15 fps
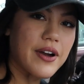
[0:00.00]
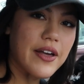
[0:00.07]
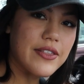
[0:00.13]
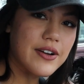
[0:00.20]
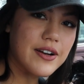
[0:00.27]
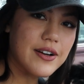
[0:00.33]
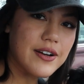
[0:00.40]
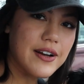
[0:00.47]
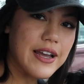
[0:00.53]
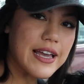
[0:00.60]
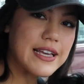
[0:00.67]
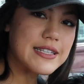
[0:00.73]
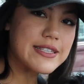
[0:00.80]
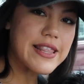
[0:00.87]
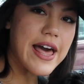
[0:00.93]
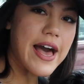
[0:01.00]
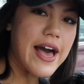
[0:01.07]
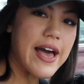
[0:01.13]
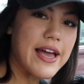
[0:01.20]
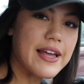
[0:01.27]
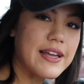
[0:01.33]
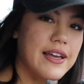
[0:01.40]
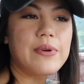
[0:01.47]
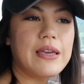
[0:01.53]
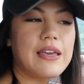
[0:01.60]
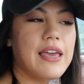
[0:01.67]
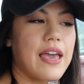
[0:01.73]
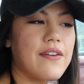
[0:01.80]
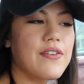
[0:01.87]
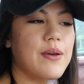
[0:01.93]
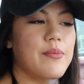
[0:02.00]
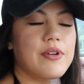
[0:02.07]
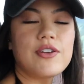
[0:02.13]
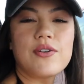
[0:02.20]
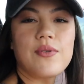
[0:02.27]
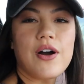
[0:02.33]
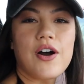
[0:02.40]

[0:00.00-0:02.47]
brother is that we gave him a new